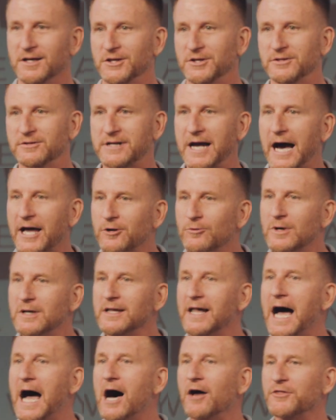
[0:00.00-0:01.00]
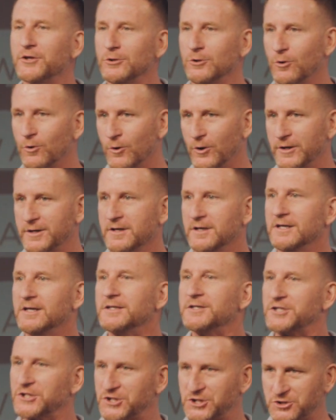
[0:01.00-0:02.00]
You got to allow the Lord
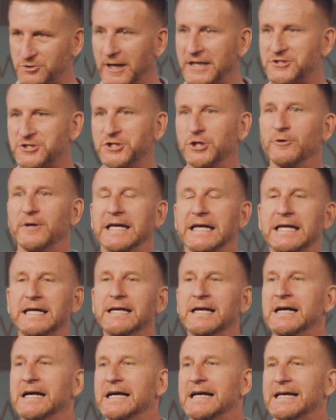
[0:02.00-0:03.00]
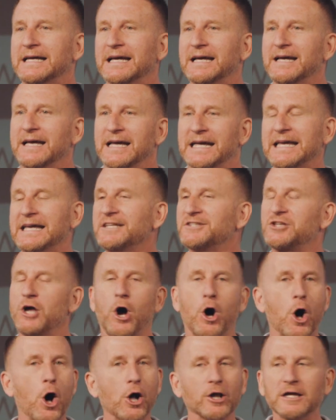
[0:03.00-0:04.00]
to stretch you. He, he, he's
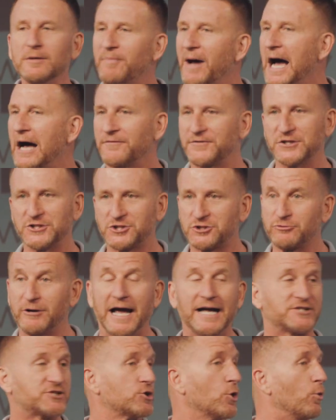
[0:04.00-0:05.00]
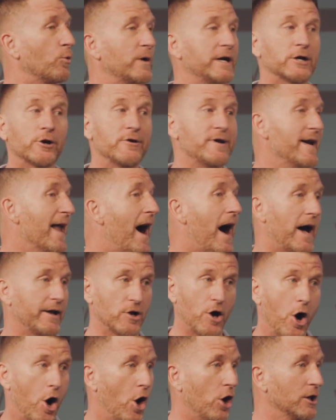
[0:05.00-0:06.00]
all about the stretch. We are
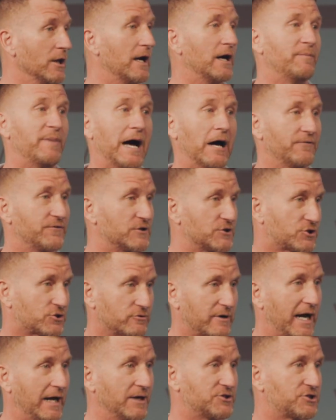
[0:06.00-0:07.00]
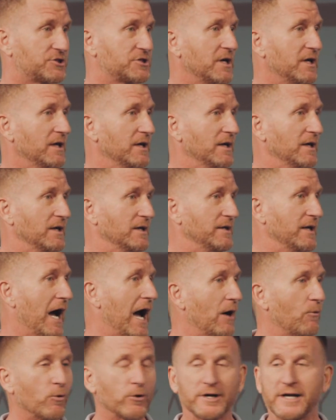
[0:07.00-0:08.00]
not all about the stretch. Now,
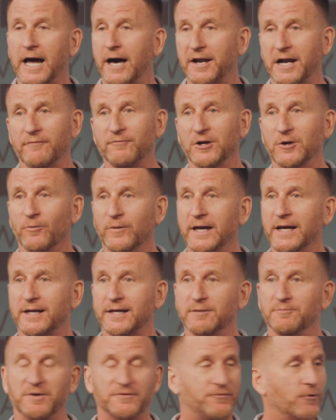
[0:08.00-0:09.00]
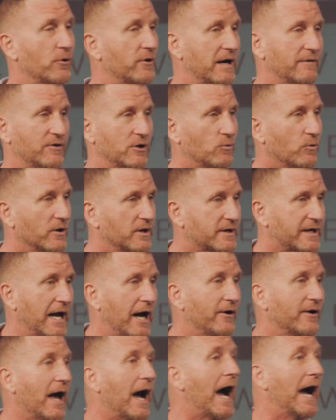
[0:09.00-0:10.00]
I work out every week, and before every
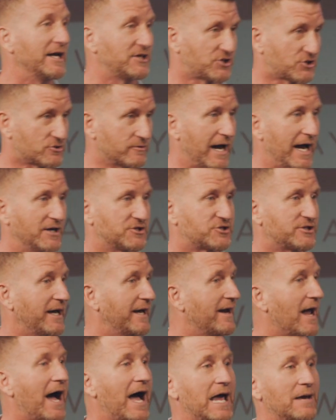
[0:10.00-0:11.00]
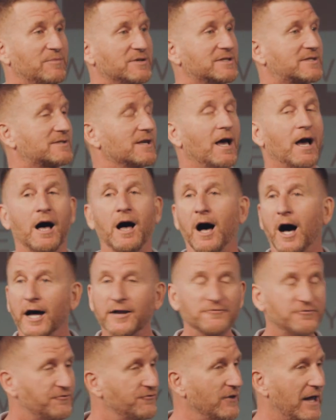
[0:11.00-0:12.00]
workout, I stretch, and I am as
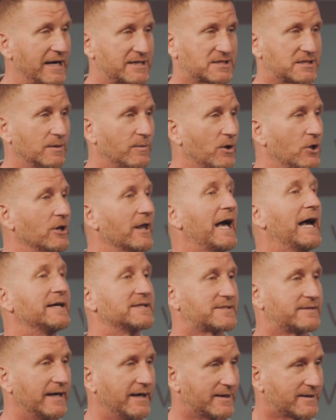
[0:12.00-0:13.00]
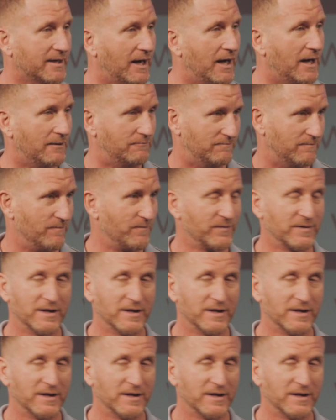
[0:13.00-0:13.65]
unflexible as they come.